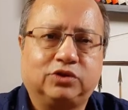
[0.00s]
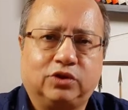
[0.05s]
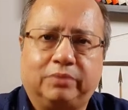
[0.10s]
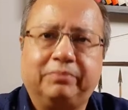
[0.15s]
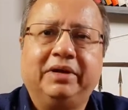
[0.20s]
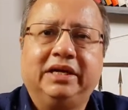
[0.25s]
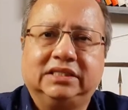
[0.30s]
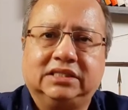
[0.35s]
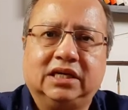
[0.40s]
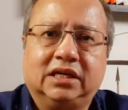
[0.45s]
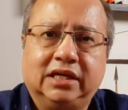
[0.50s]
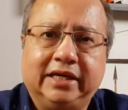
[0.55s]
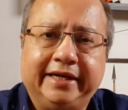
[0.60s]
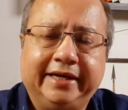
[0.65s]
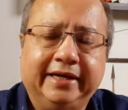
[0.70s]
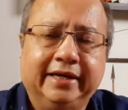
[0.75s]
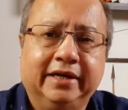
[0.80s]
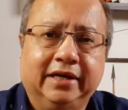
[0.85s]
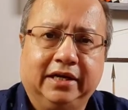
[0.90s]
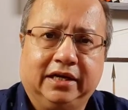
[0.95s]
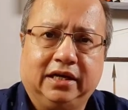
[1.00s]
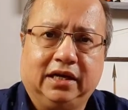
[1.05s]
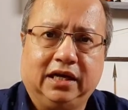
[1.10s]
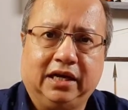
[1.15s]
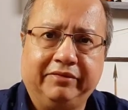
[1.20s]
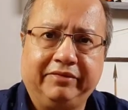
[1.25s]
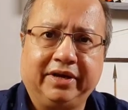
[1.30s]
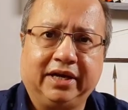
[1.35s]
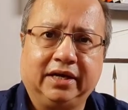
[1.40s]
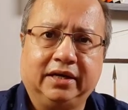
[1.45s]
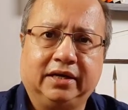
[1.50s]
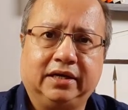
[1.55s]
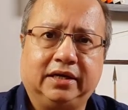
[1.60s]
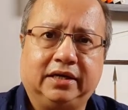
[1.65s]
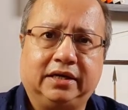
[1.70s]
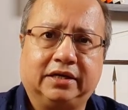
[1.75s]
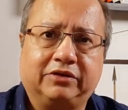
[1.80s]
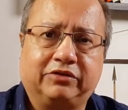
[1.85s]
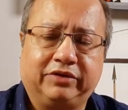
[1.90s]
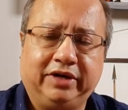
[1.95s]
or basically living
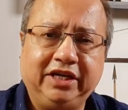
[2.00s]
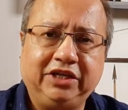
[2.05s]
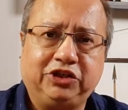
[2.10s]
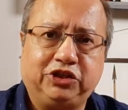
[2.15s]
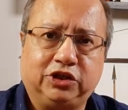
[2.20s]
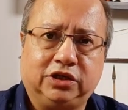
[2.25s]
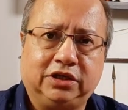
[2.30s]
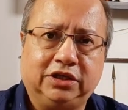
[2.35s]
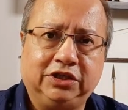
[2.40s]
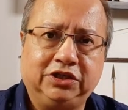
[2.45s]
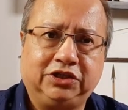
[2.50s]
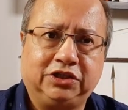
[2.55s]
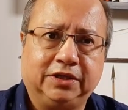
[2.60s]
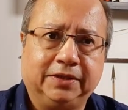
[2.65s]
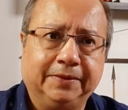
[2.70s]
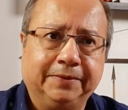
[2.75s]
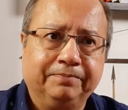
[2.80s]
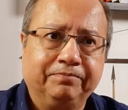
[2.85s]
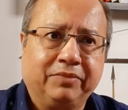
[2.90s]
creatures,